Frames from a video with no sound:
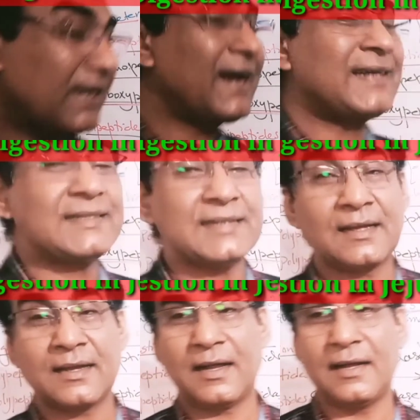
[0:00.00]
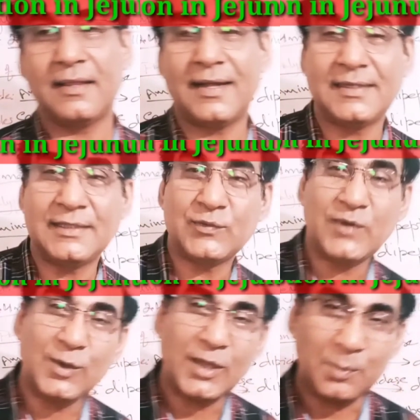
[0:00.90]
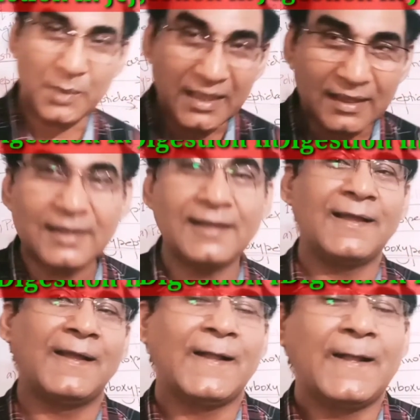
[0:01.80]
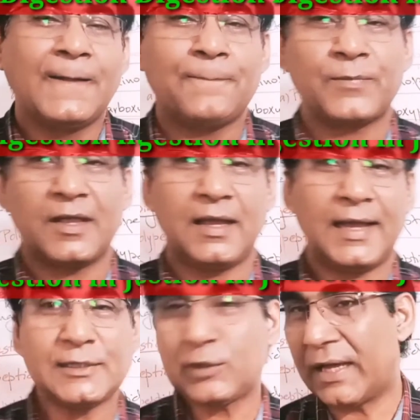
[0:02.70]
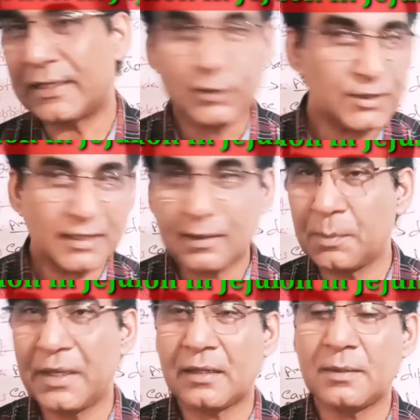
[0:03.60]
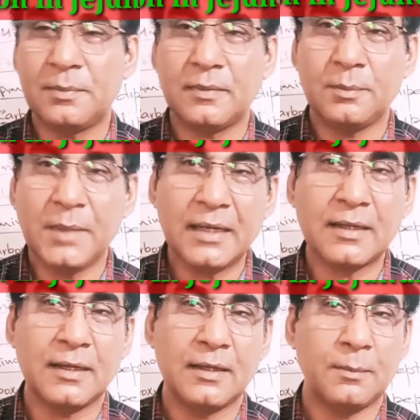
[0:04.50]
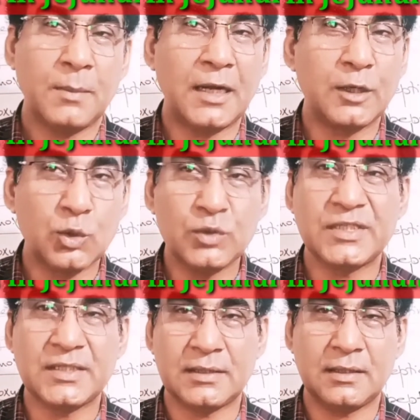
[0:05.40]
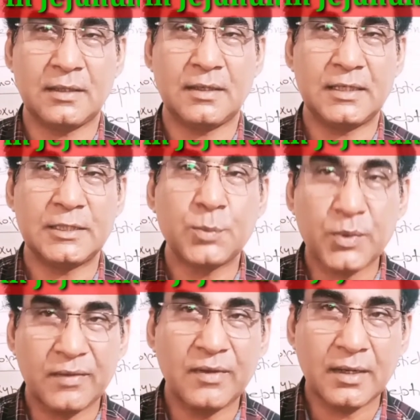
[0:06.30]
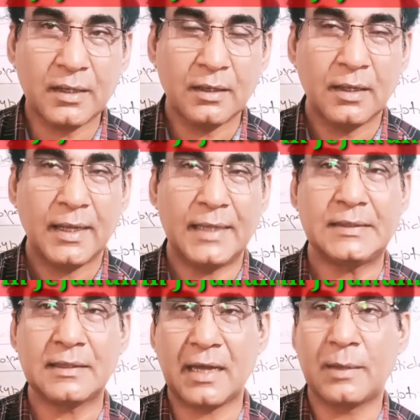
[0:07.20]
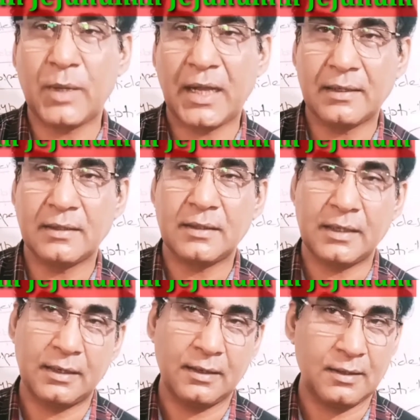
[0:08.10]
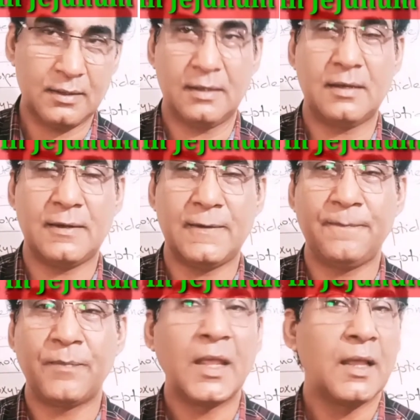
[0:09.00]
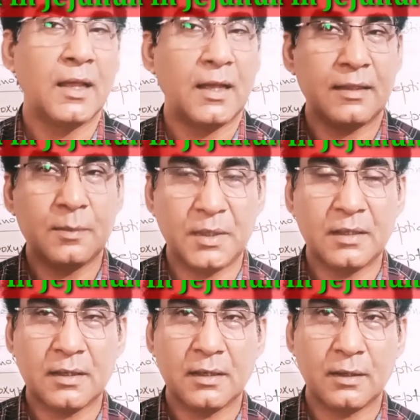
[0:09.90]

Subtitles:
disaccharide, that is found in the milk. As you check the milk, maltose is present as a carbohydrate in the milk.